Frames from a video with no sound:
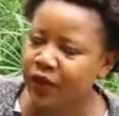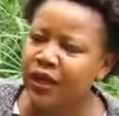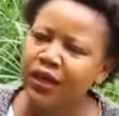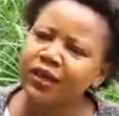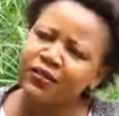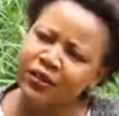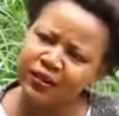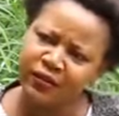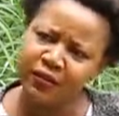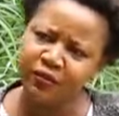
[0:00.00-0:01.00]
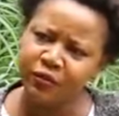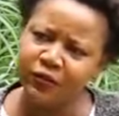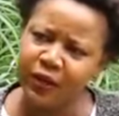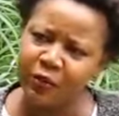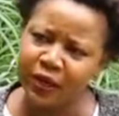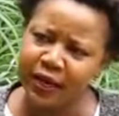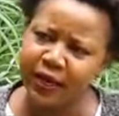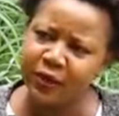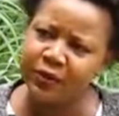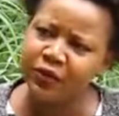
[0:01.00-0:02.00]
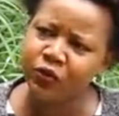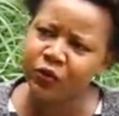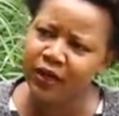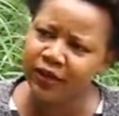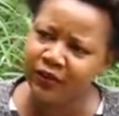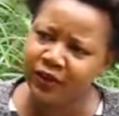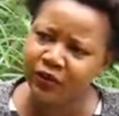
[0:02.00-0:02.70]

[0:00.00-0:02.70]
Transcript: It's easier for someone like me to listen